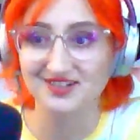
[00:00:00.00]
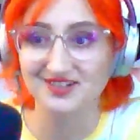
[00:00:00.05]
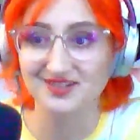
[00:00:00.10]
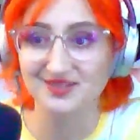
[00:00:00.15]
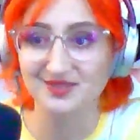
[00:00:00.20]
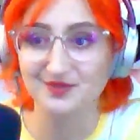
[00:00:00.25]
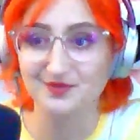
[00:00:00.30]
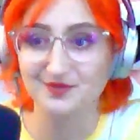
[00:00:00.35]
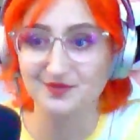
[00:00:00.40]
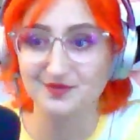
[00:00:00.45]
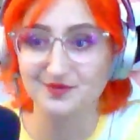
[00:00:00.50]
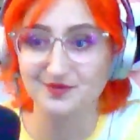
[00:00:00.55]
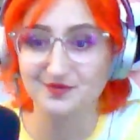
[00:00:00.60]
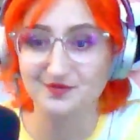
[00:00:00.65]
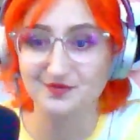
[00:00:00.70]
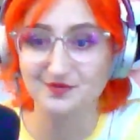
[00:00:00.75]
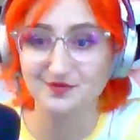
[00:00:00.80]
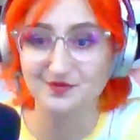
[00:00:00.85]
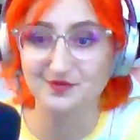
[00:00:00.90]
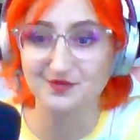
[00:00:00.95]
in the
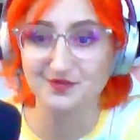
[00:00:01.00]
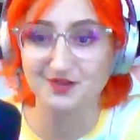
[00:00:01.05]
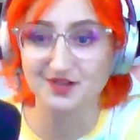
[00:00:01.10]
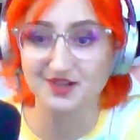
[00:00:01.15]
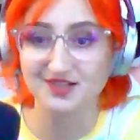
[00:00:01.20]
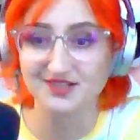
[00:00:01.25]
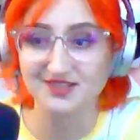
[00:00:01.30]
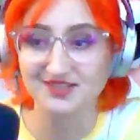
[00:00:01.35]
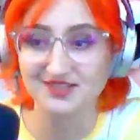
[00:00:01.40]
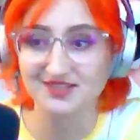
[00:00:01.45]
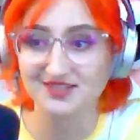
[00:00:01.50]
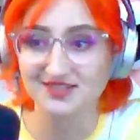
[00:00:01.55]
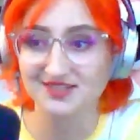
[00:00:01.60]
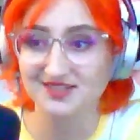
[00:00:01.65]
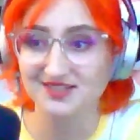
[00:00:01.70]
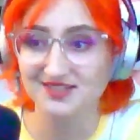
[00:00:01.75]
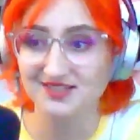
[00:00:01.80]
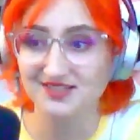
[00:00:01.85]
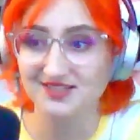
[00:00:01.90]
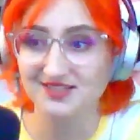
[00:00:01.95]
front.